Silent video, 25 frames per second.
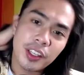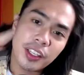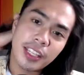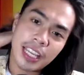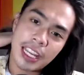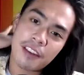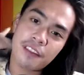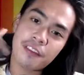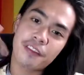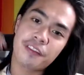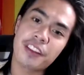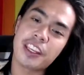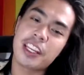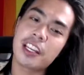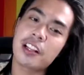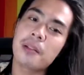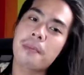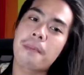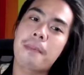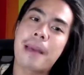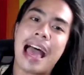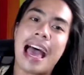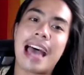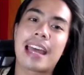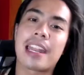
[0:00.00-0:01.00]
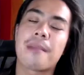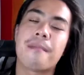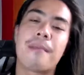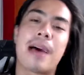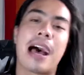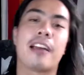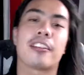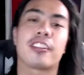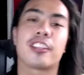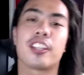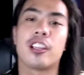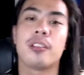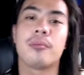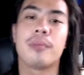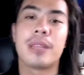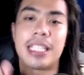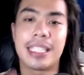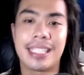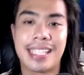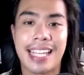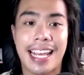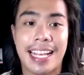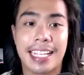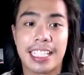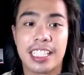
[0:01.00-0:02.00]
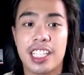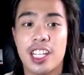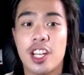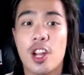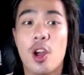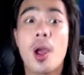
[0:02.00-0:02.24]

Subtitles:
can feel bad about your mistakes.